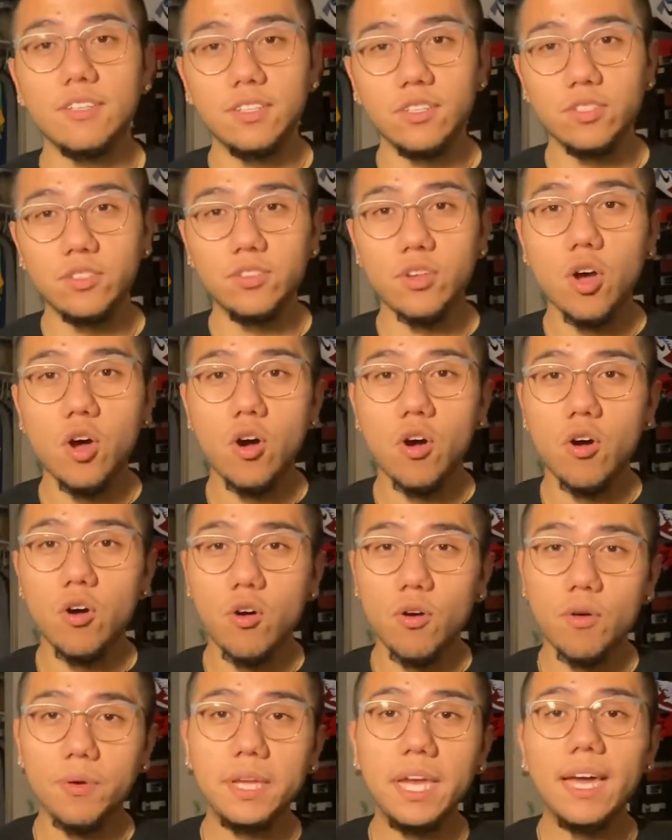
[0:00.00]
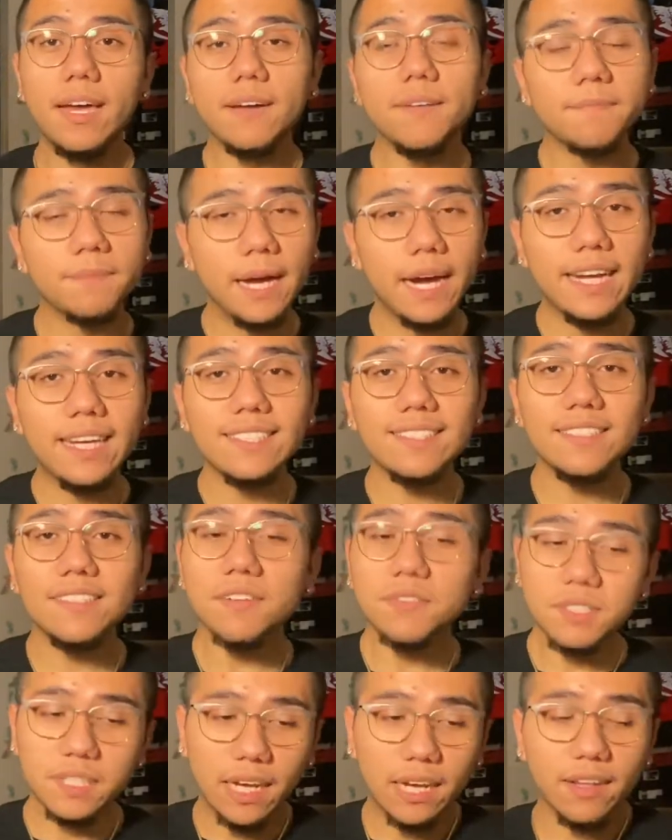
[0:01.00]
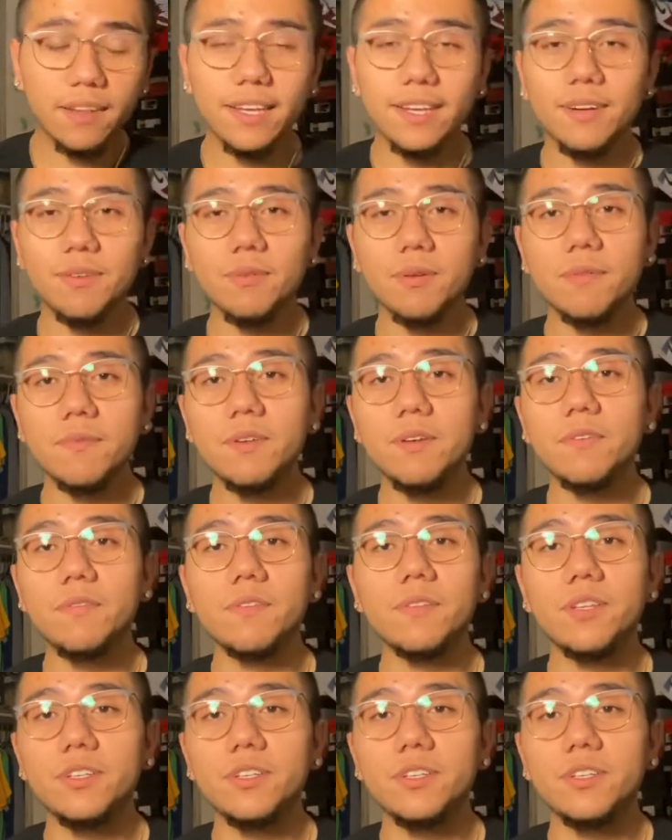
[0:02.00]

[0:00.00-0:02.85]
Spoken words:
So yeah, I guess that was kind of like a review for the